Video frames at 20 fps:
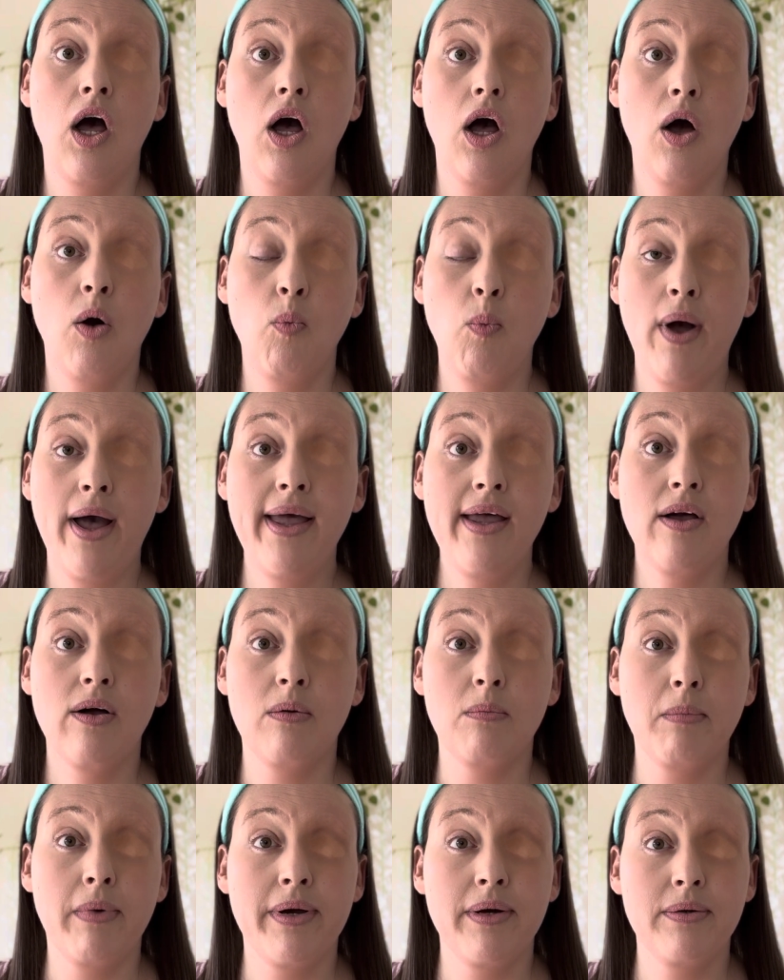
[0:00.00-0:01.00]
away
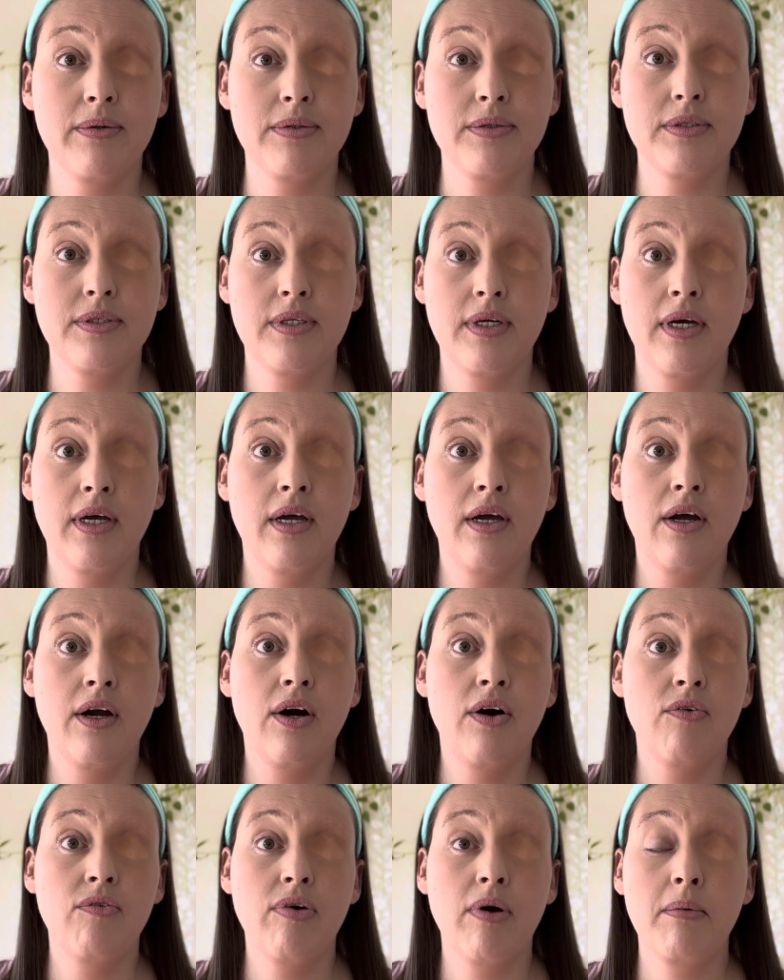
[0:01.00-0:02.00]
almost
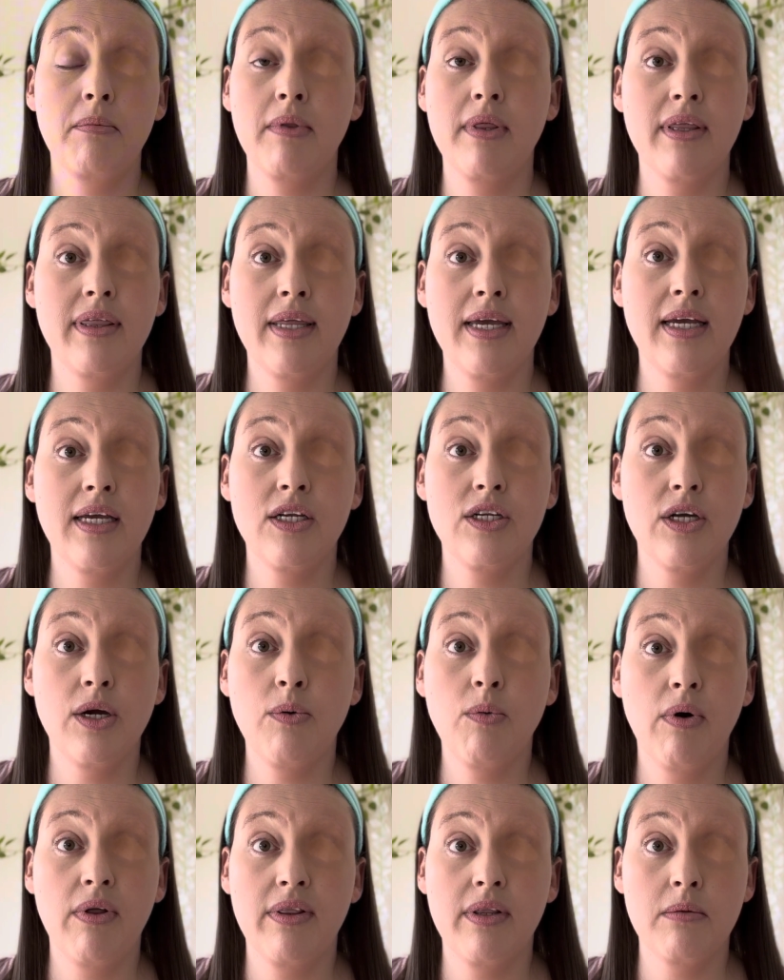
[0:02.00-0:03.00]
from the thing you don't
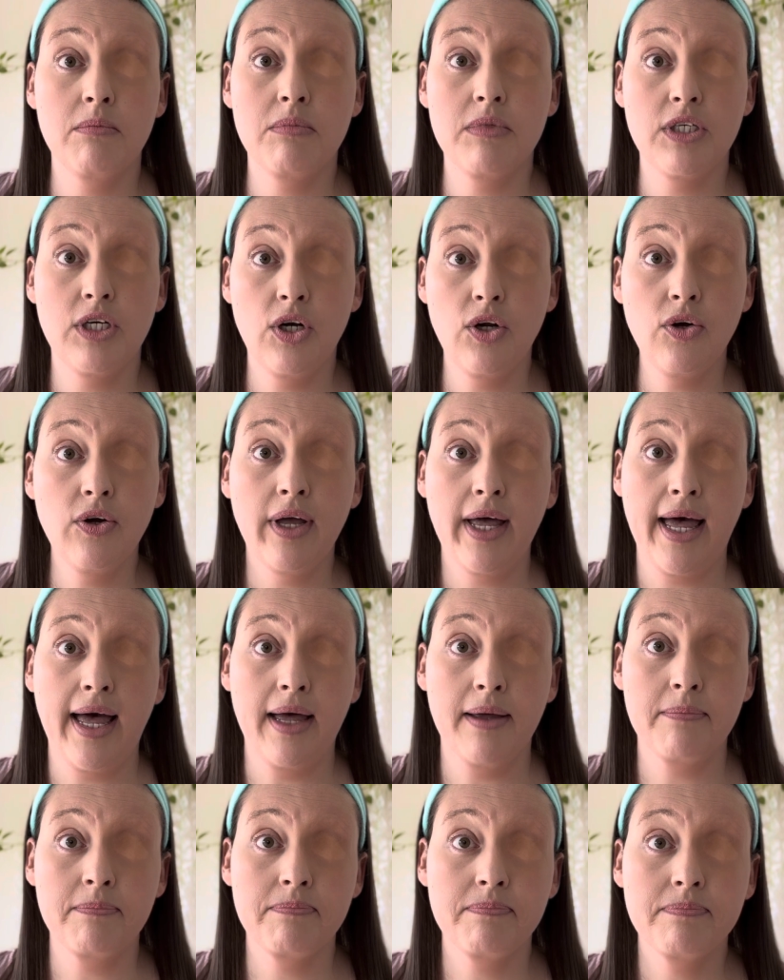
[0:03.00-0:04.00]
want them to look
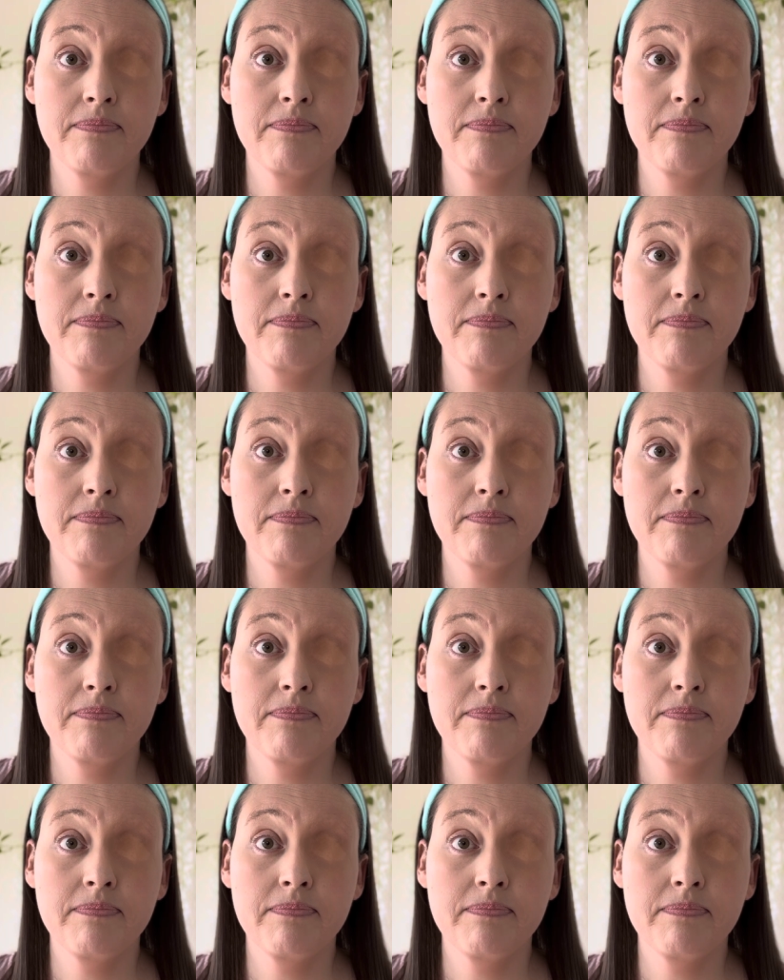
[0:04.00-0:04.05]
at.